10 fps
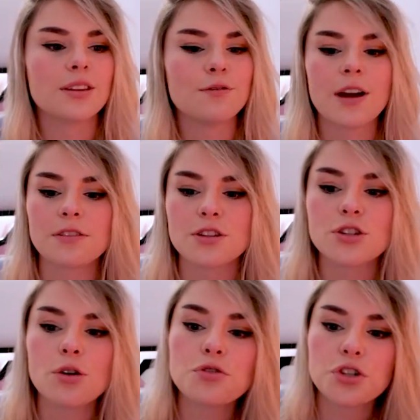the fact that
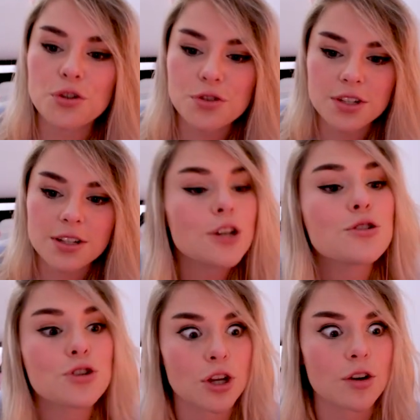soldier uses it to
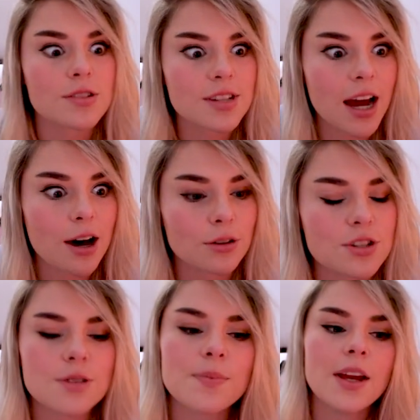shit on scouts.